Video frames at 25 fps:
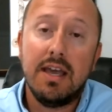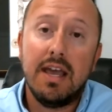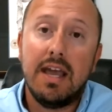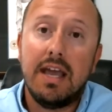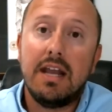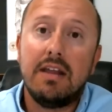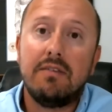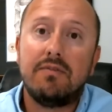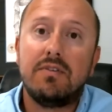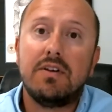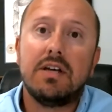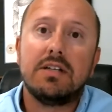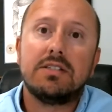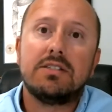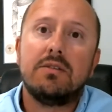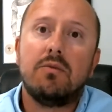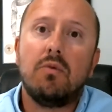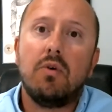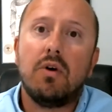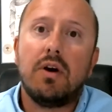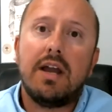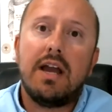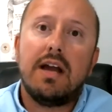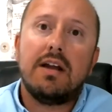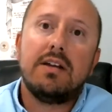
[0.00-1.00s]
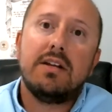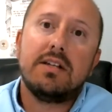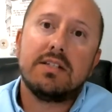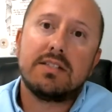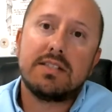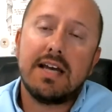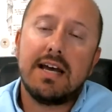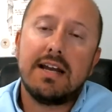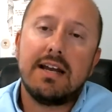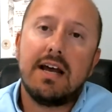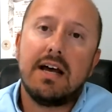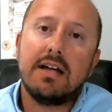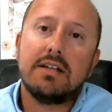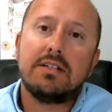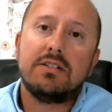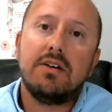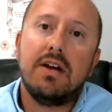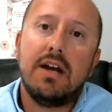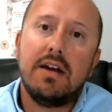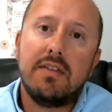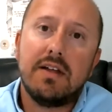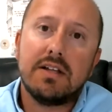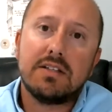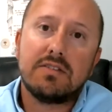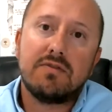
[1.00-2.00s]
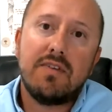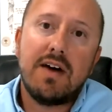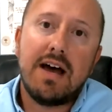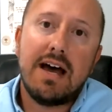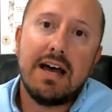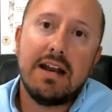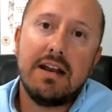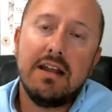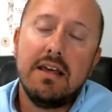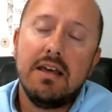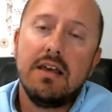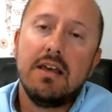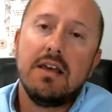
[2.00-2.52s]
And if it doesn't work out and you decide not to, hey, that's fine.